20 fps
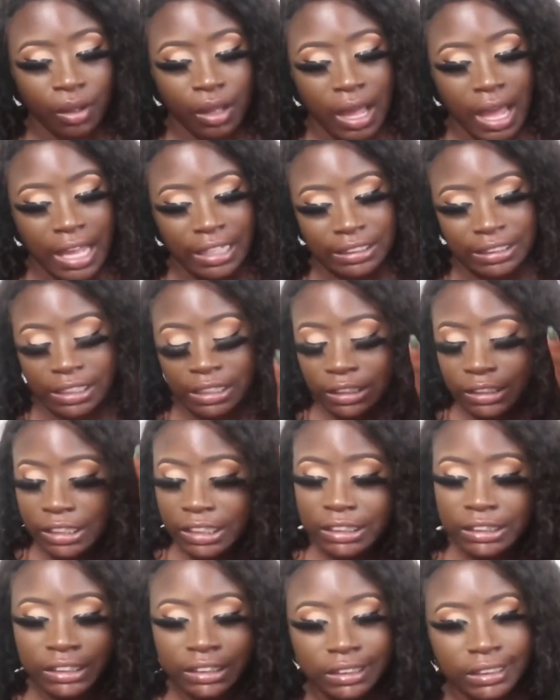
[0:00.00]
I say
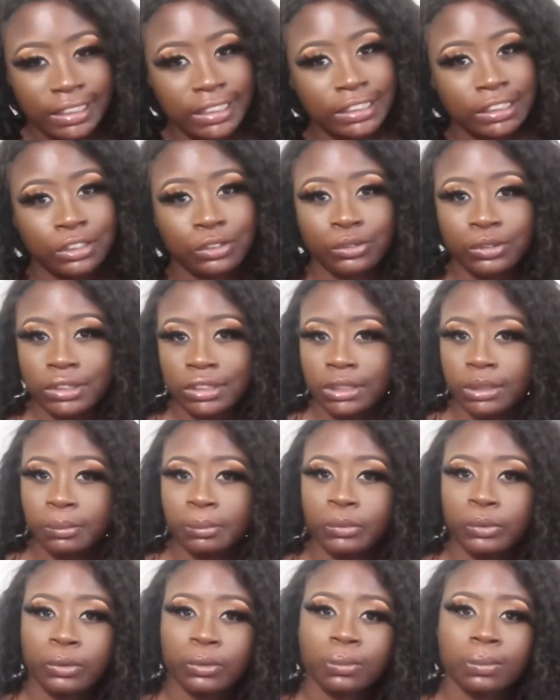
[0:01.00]
let's do some
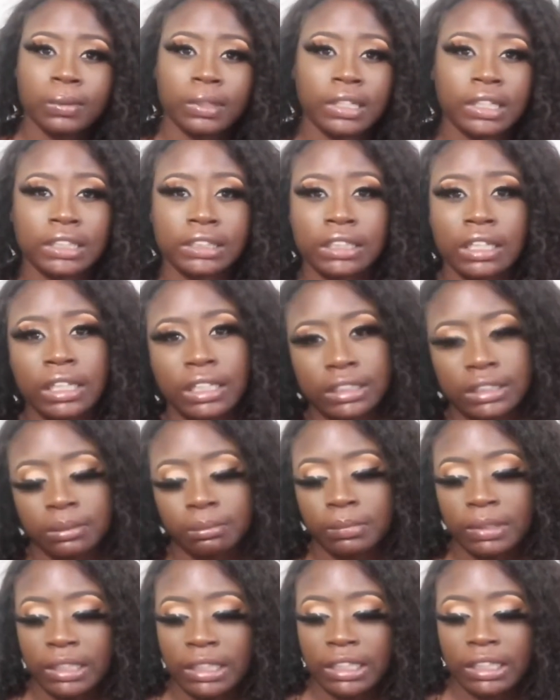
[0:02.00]
Uber, let's go get some
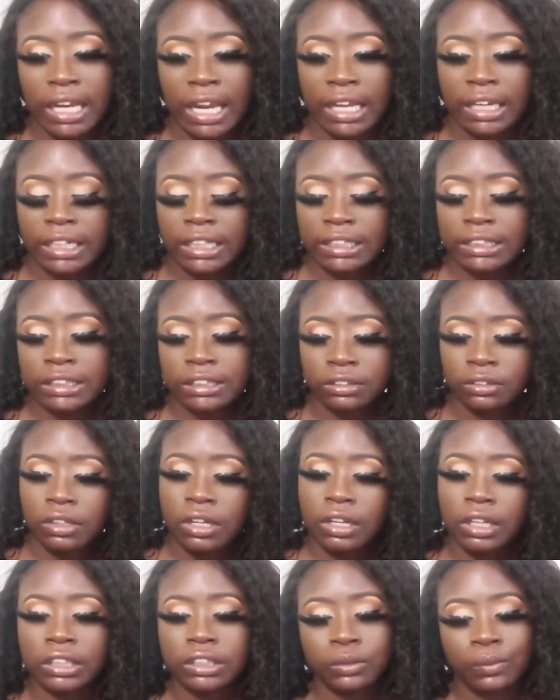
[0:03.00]
money, like let's
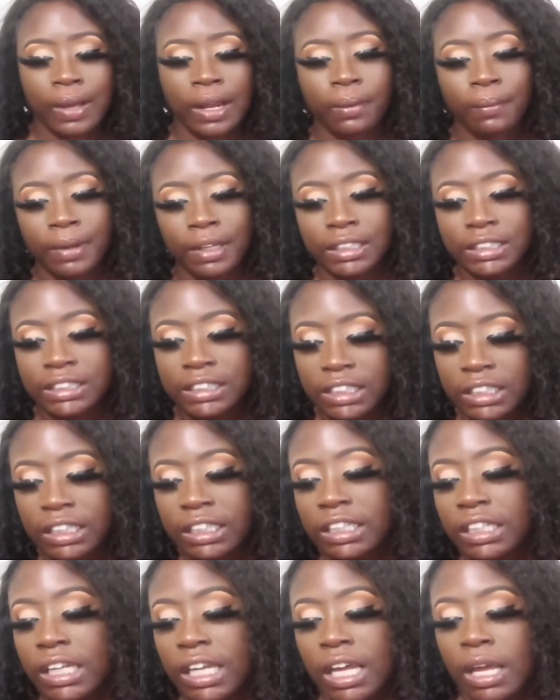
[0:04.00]
ride around the
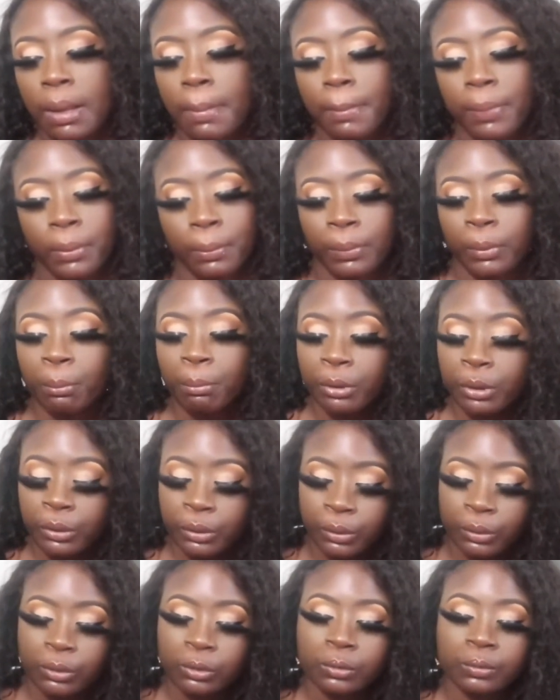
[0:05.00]
city, boom boom
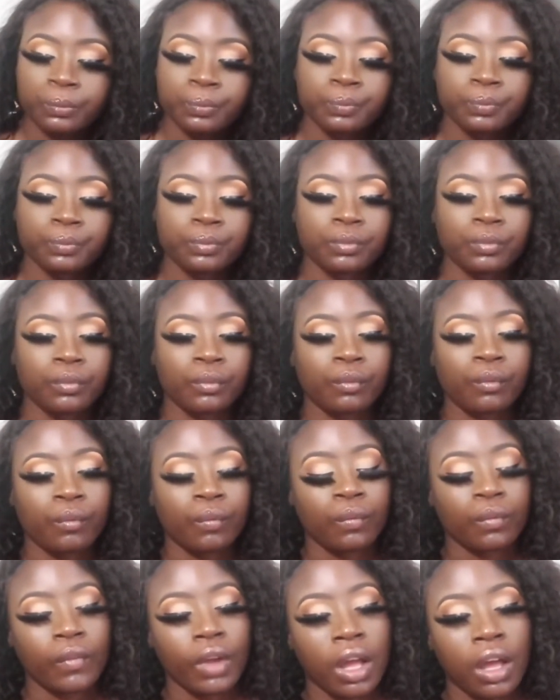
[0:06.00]
boom.
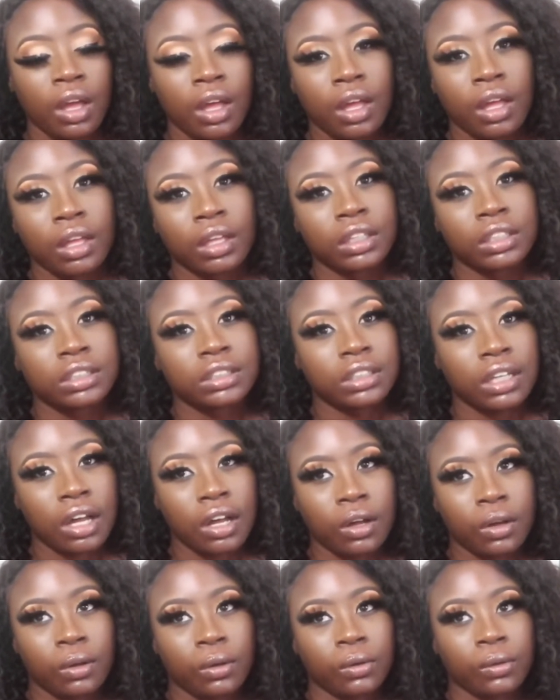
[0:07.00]

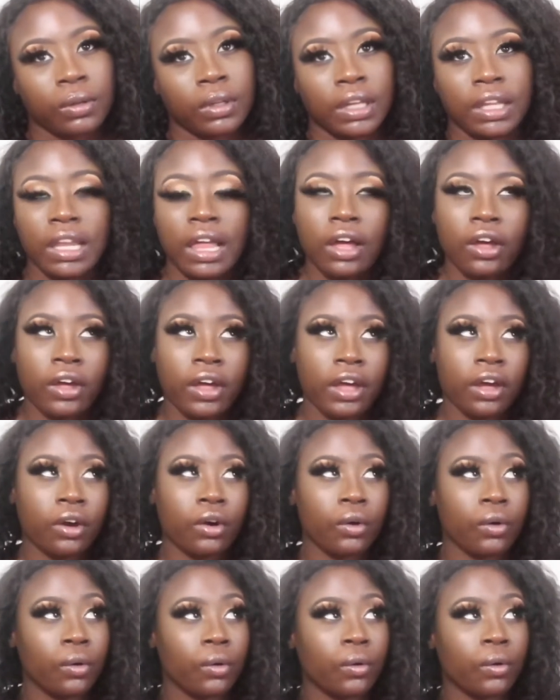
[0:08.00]
So he's like, okay,
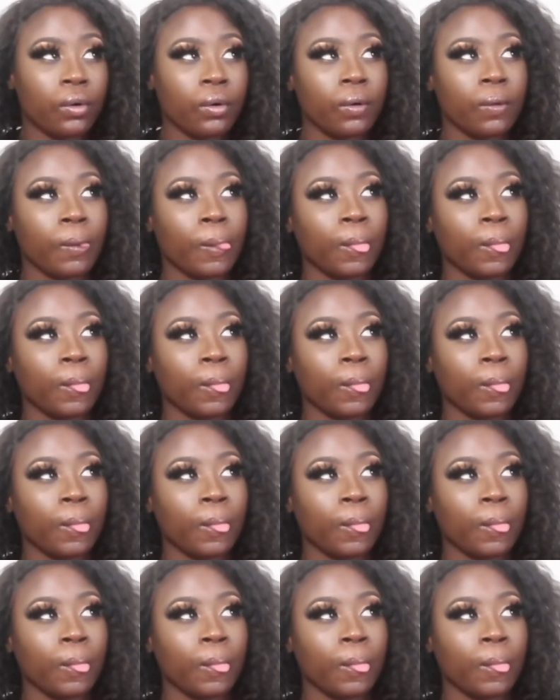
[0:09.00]
cool.